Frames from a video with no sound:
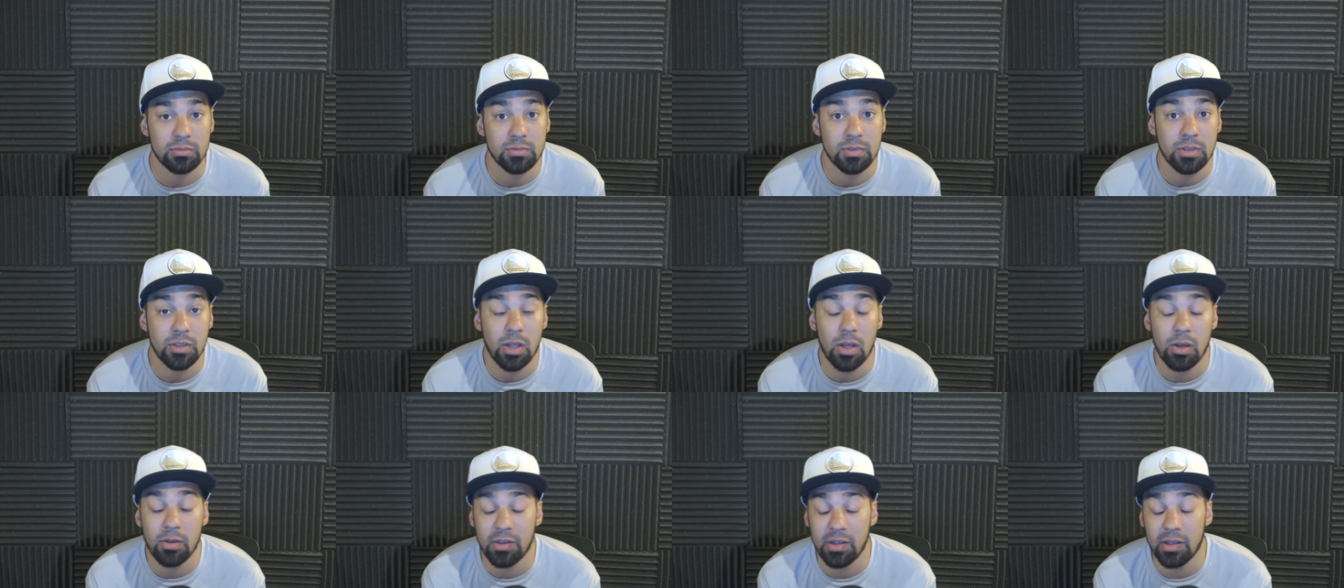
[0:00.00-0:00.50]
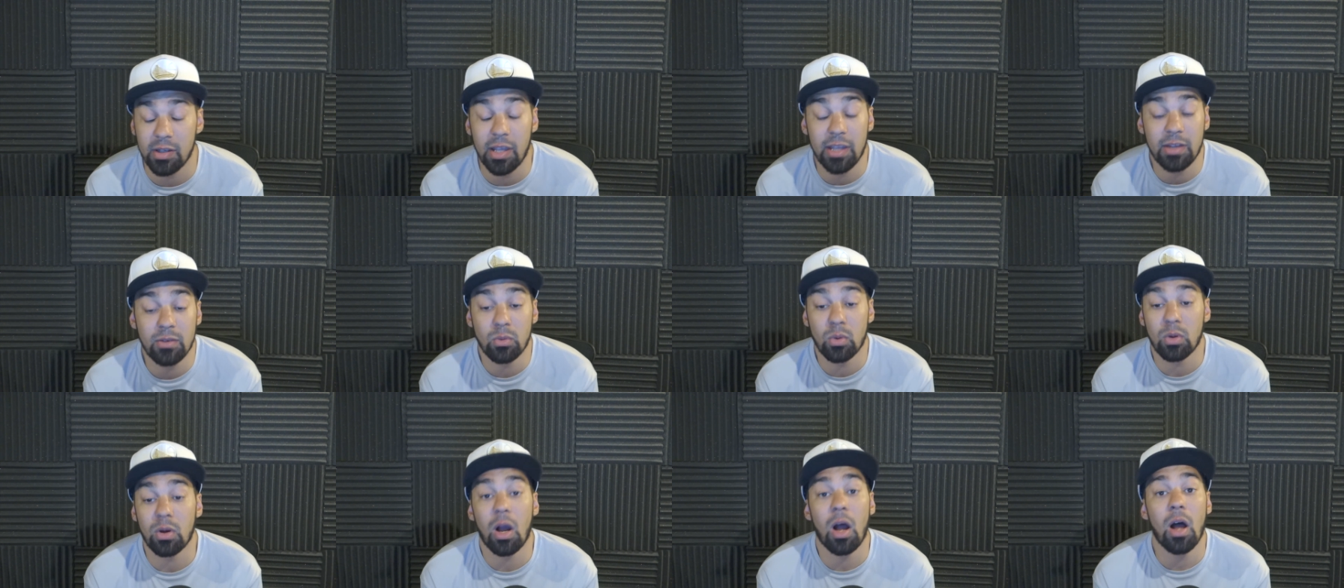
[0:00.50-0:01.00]
you know, the
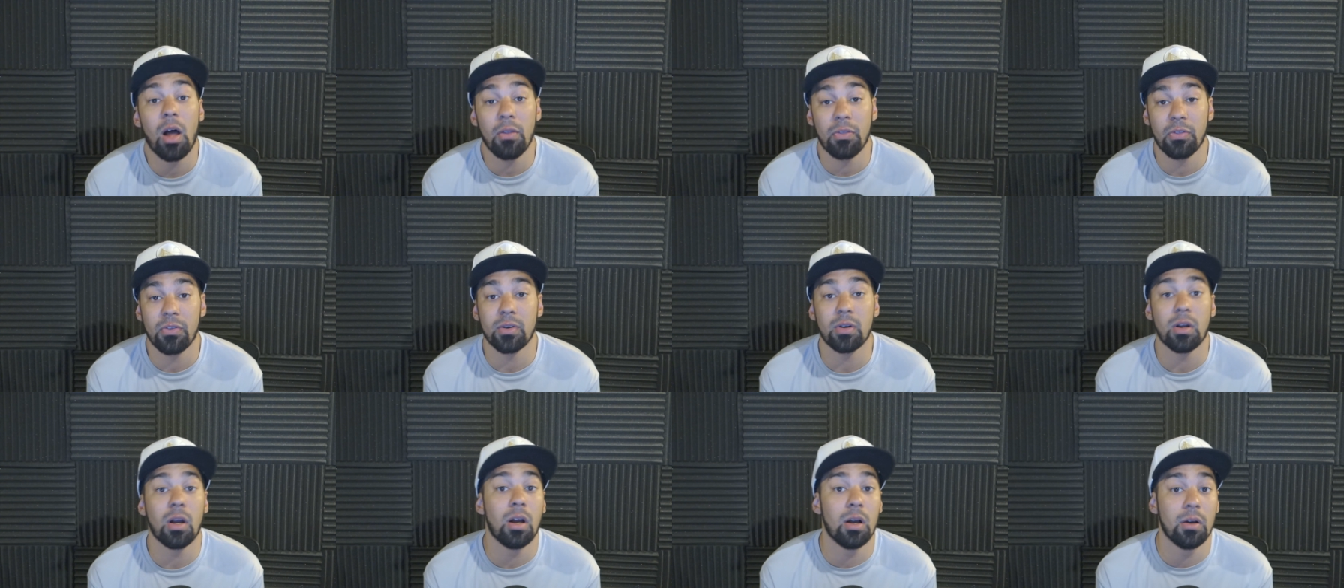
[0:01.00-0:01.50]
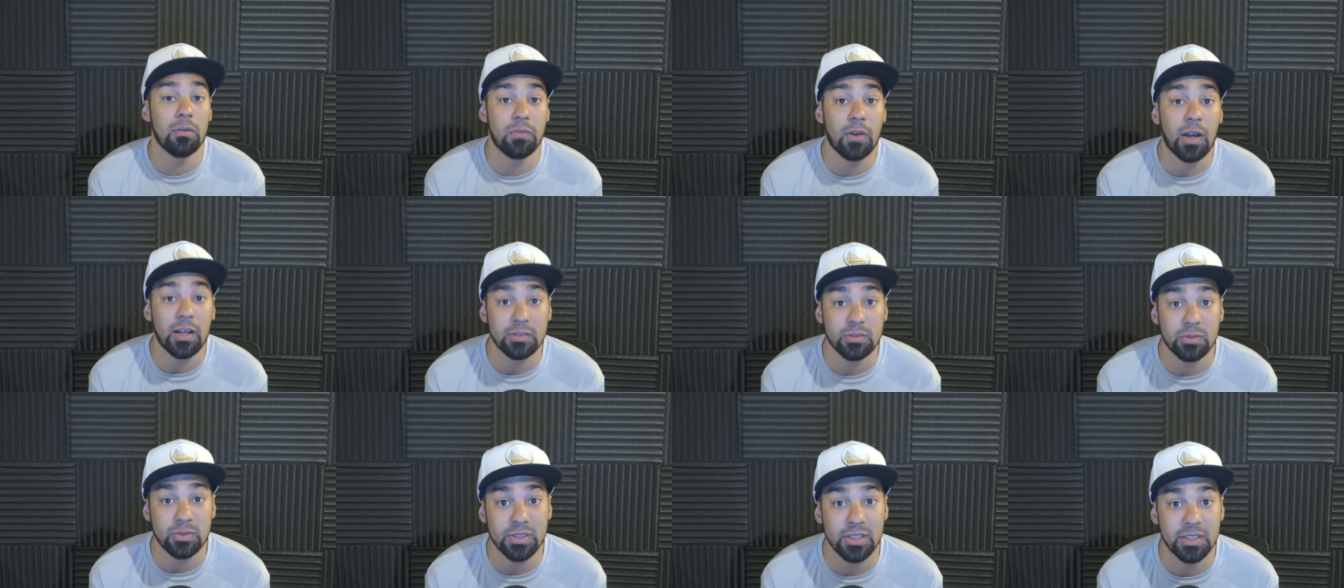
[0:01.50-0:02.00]
and or author of
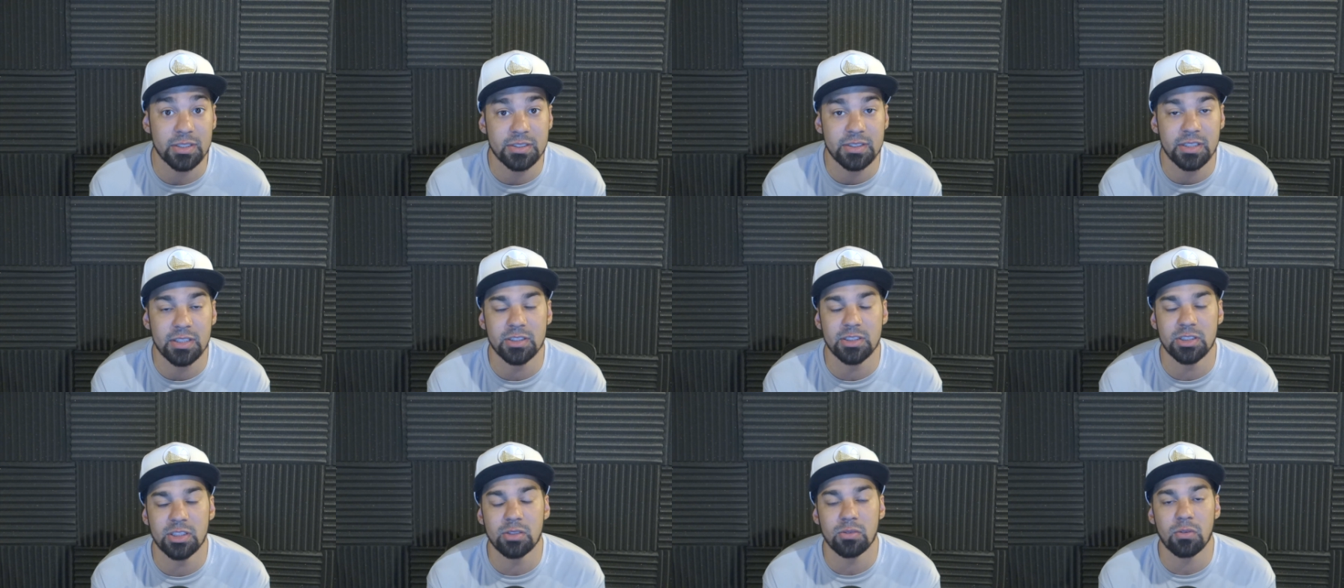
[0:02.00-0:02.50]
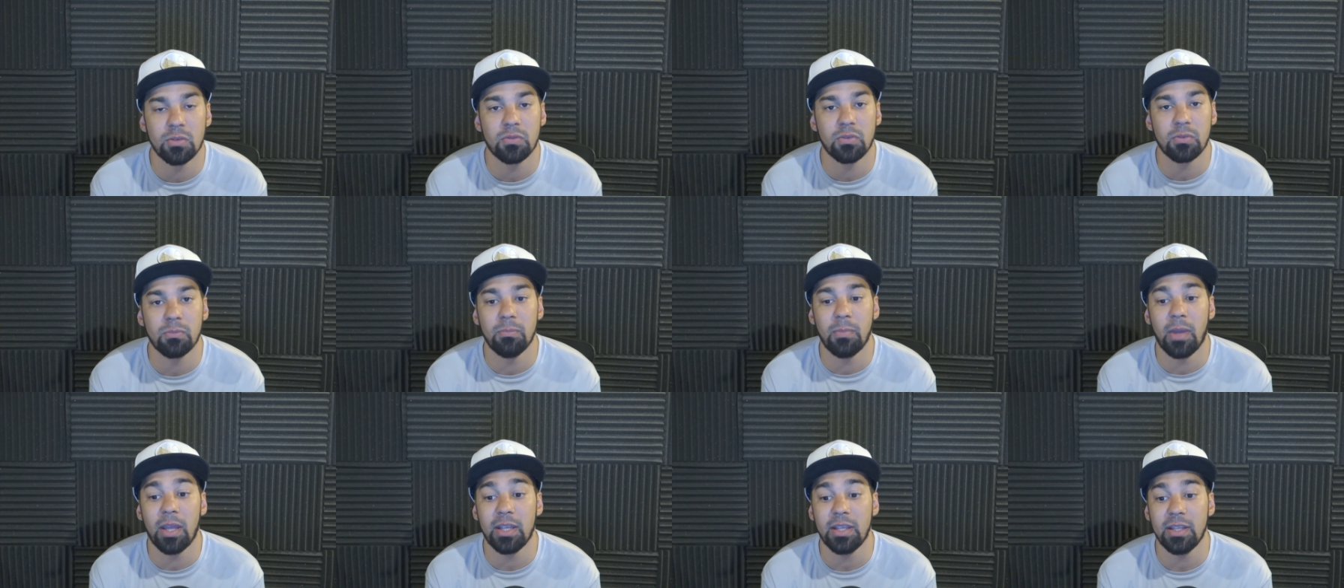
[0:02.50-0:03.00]
High School DxD in general for
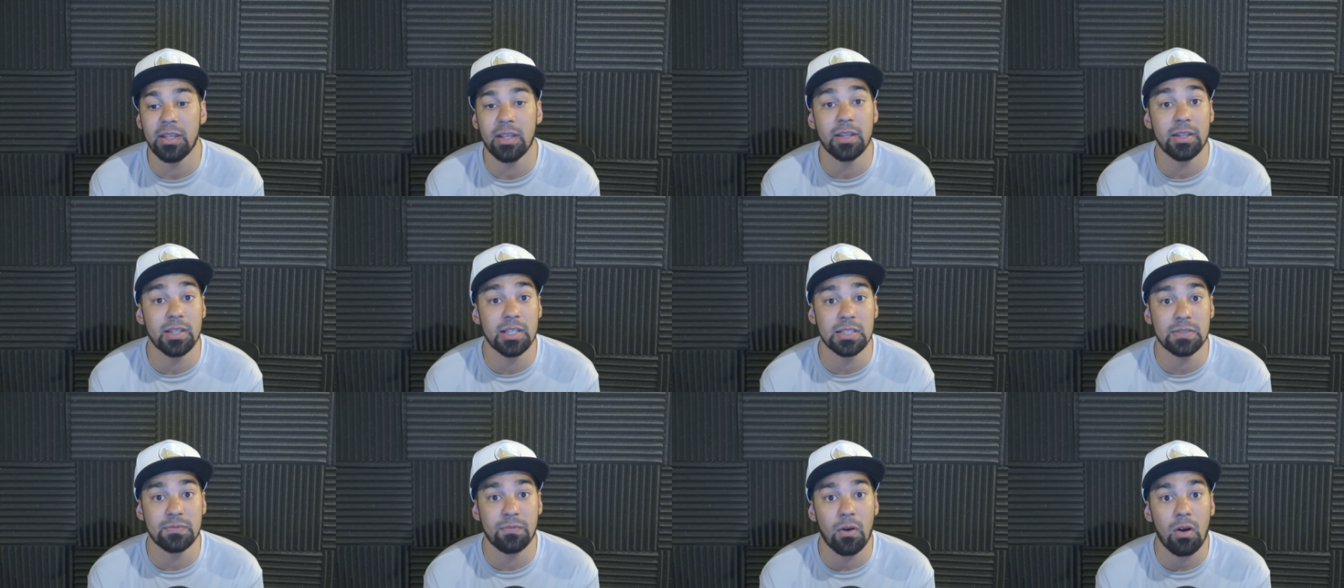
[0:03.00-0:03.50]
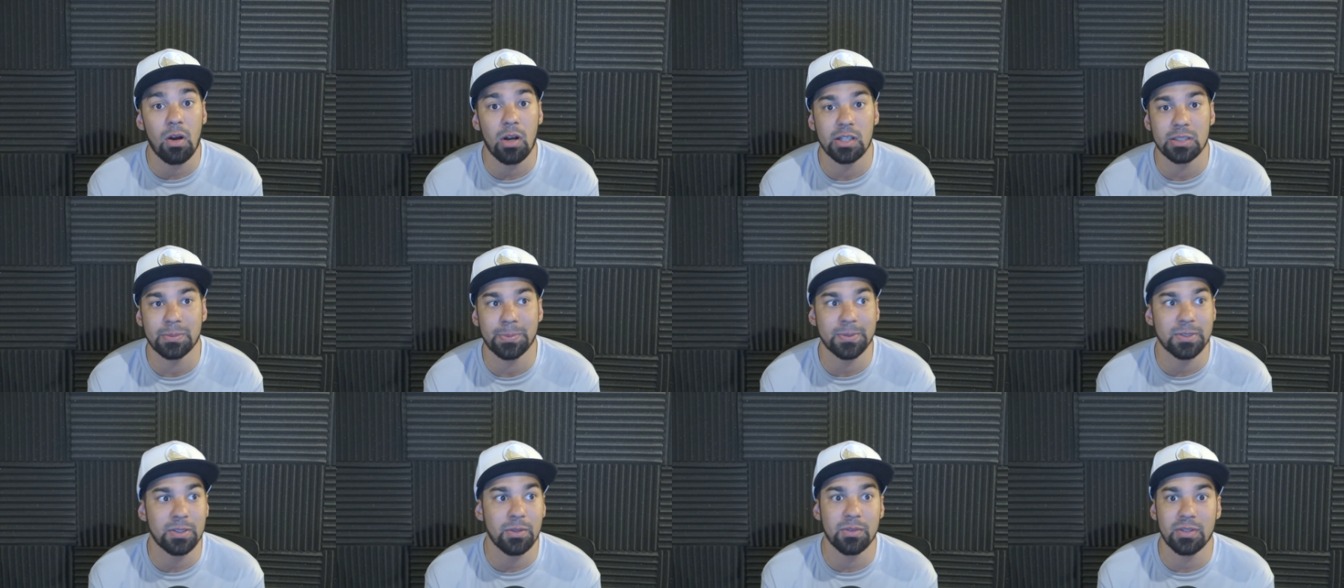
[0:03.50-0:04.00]
making it this far,
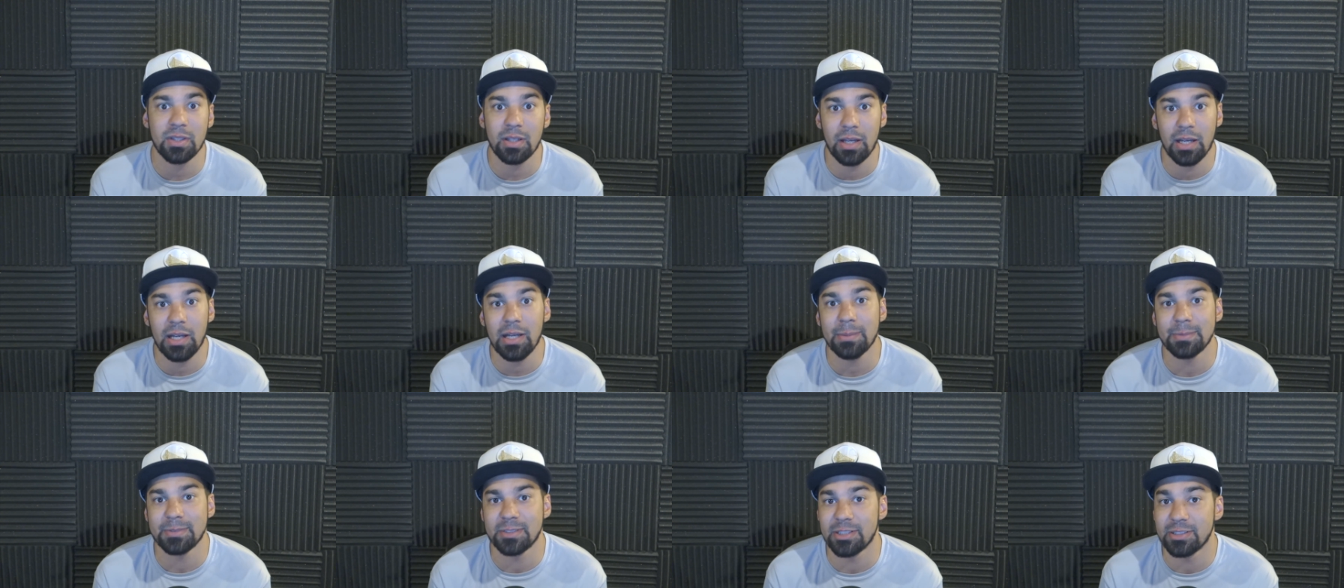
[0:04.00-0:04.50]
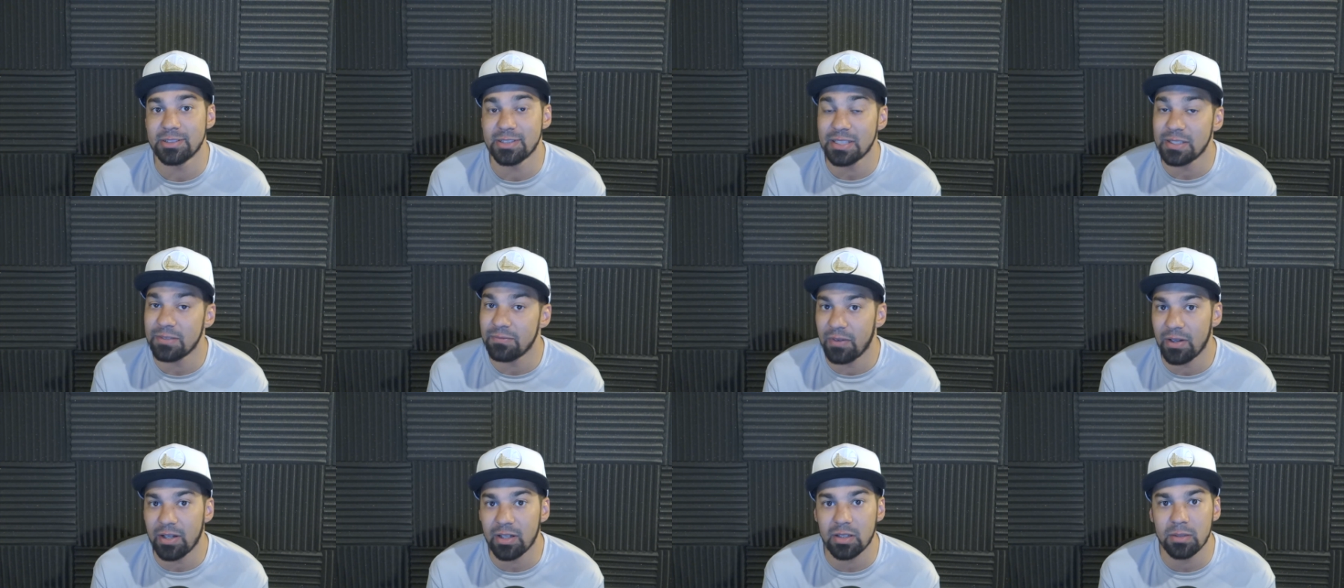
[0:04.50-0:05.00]
especially with the Harem series. That's
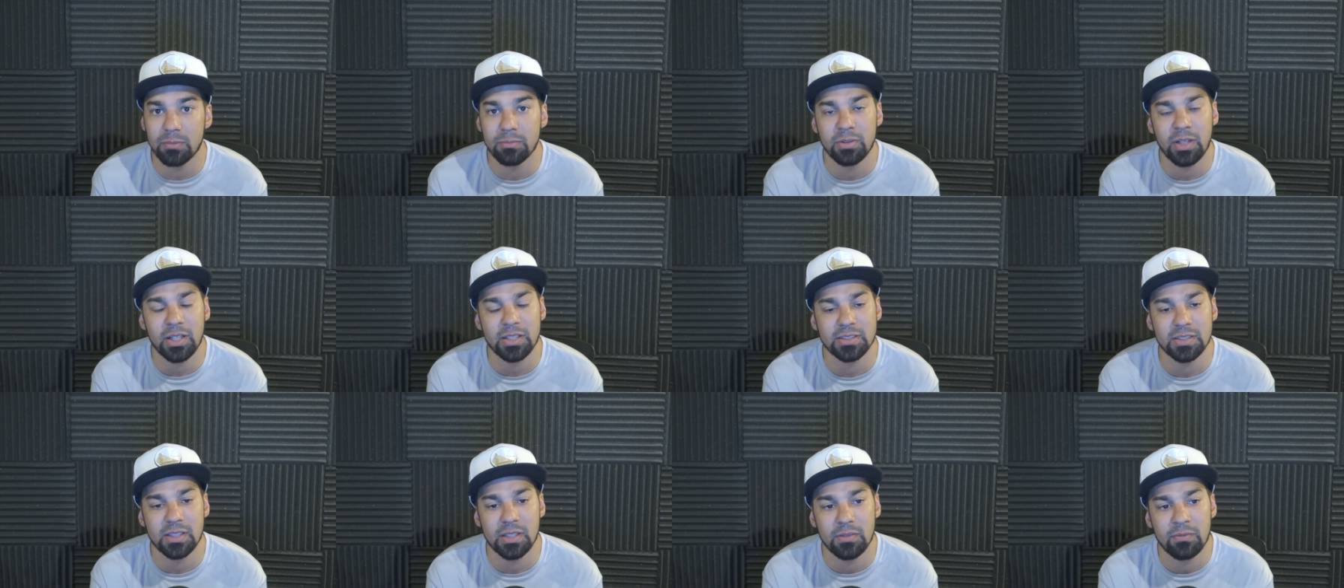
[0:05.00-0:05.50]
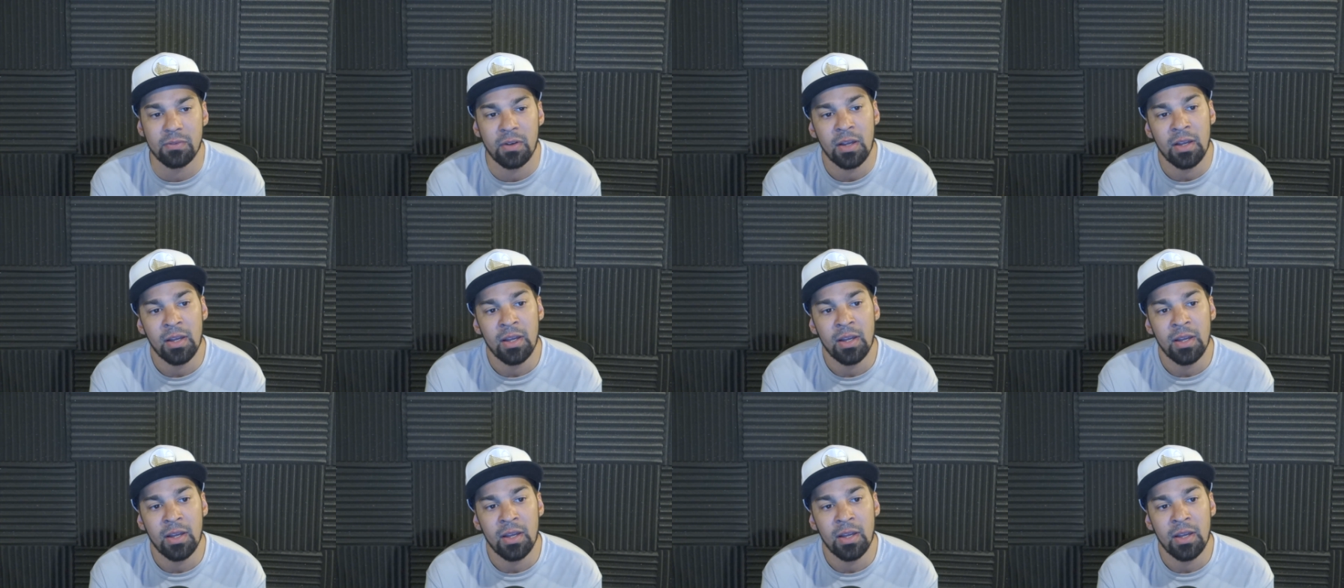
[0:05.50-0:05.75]
very impressive.